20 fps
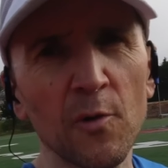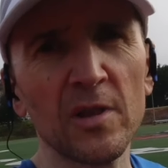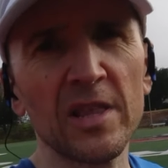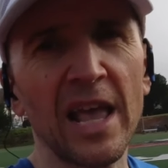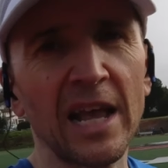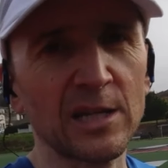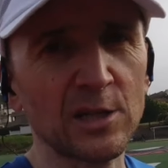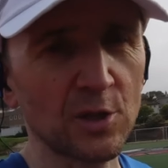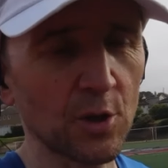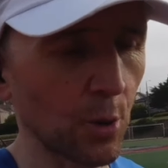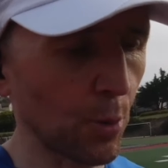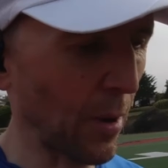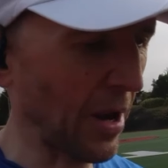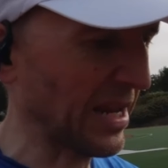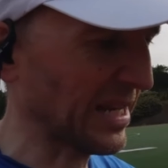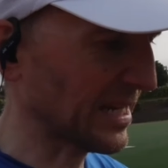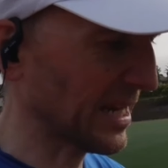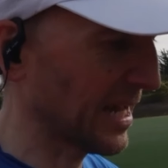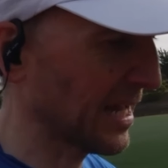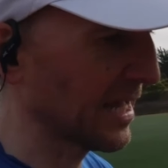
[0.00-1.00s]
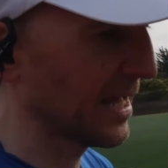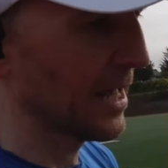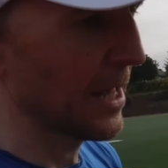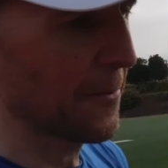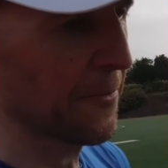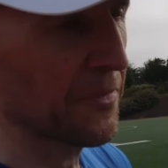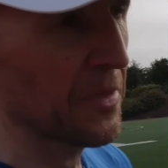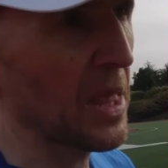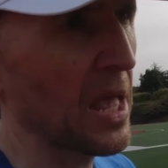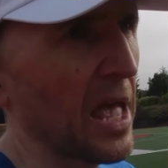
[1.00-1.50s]
all the extra weight
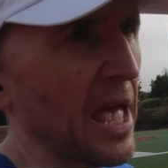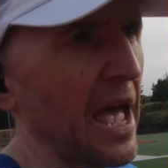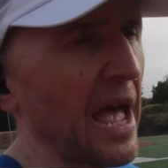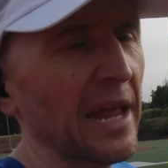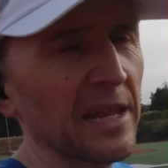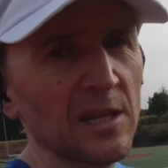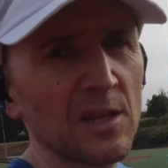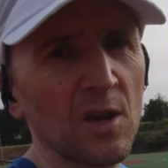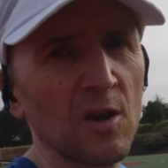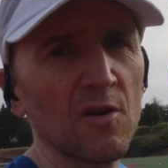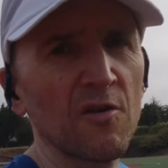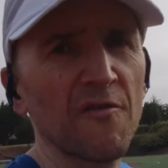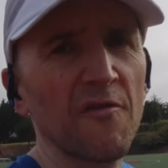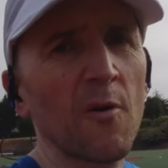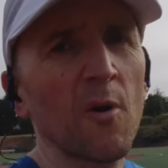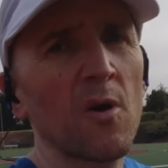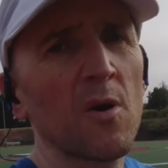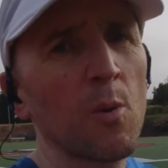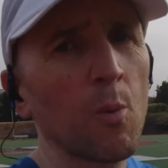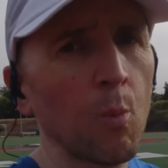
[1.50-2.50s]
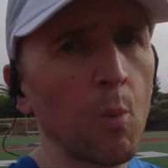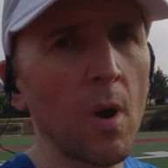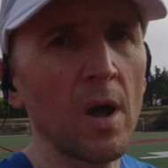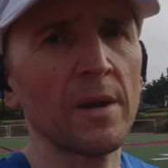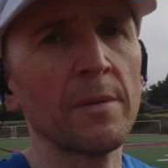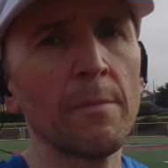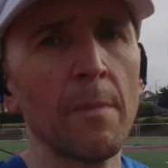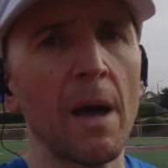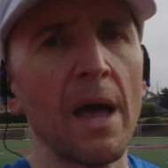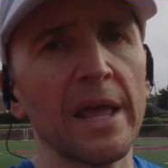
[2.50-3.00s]
and go for
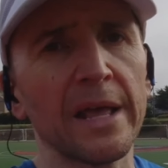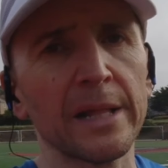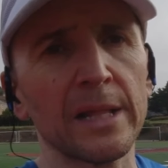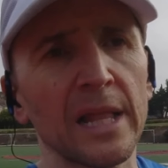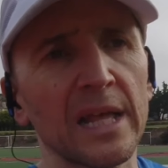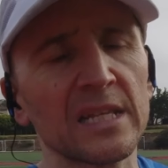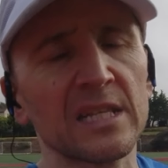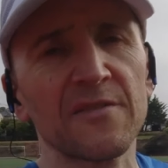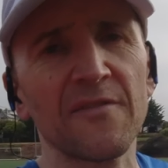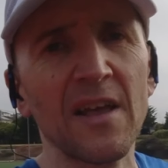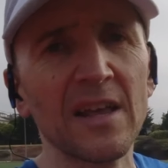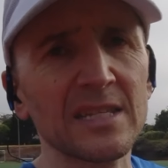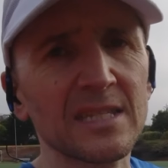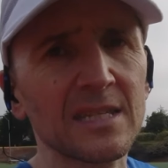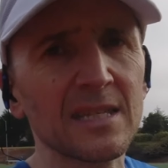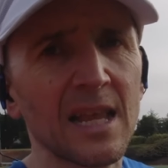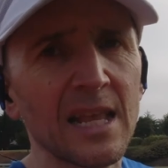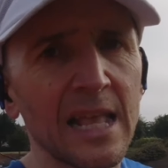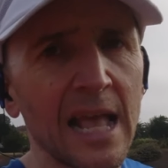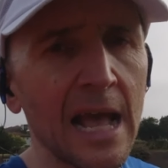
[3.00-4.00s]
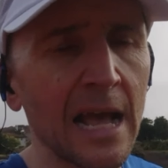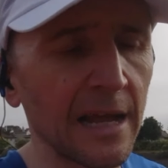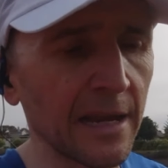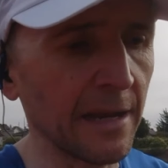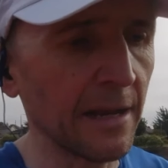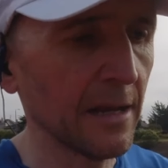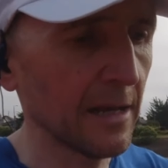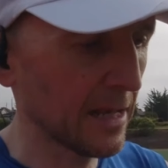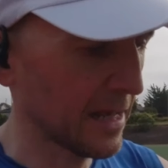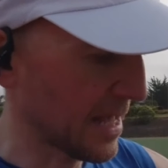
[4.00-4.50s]
1 mile as fast as I
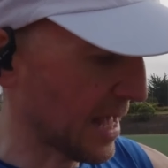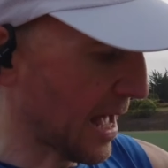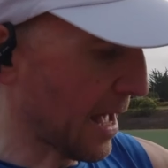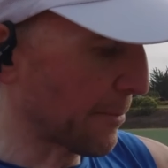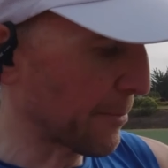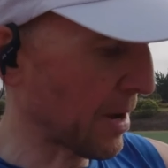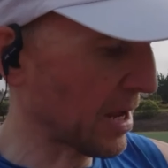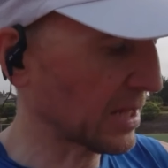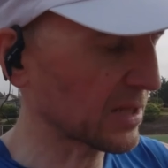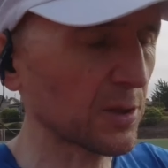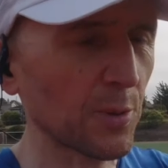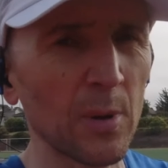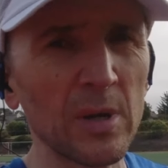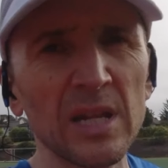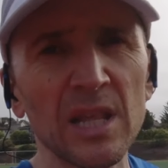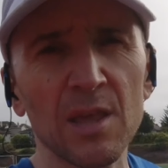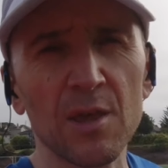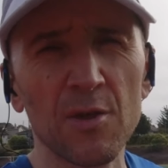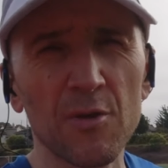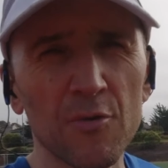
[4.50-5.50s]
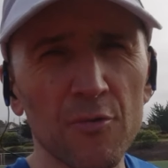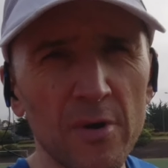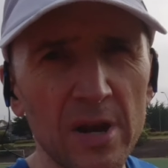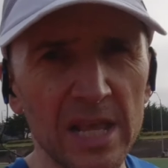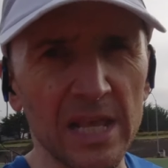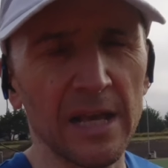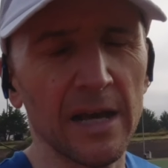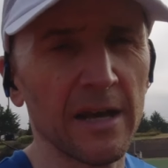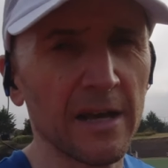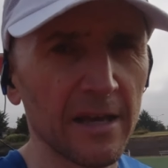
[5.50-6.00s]
can at mile
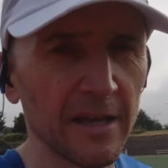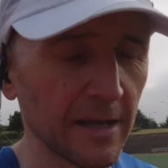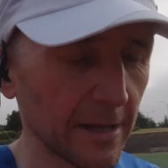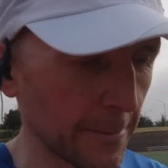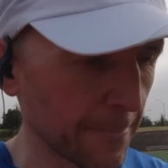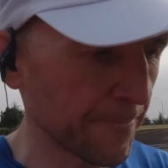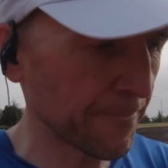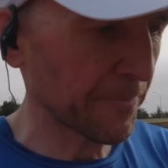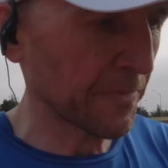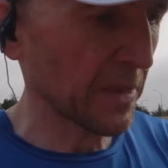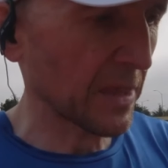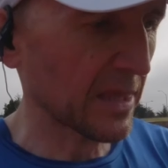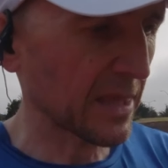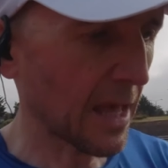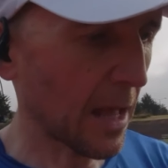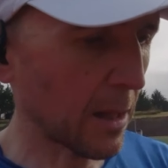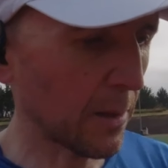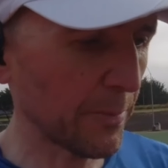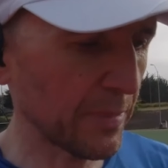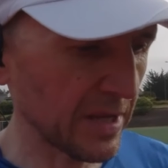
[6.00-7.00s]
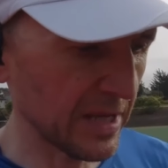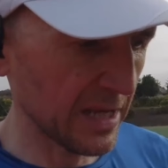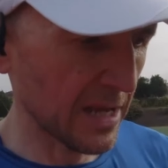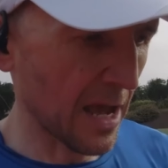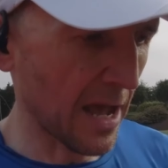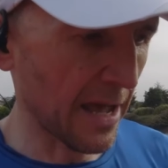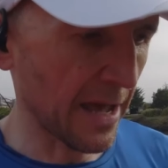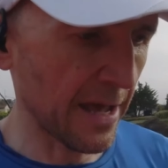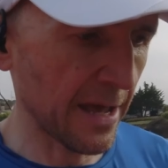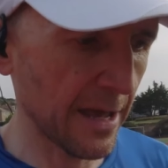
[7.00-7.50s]
23. That'll be
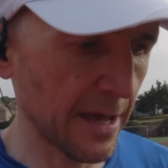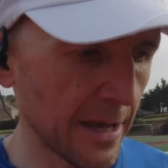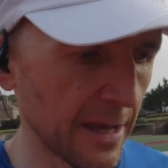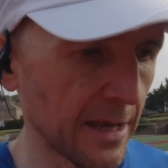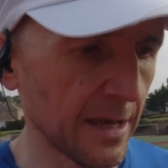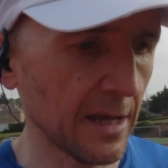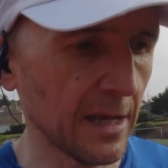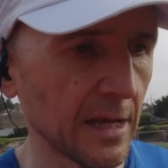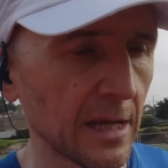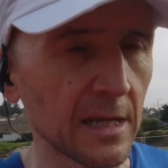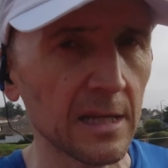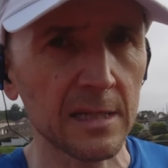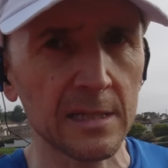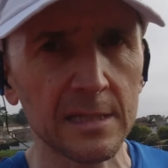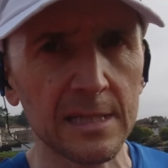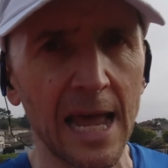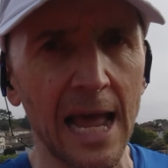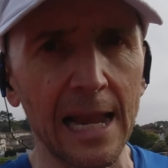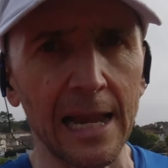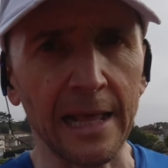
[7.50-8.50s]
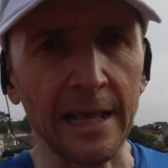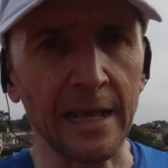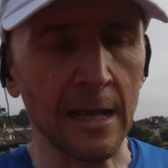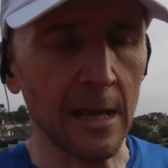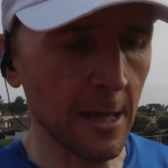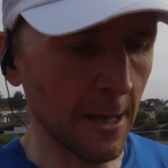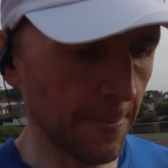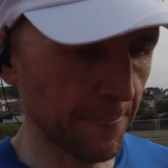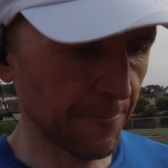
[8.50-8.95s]
telling.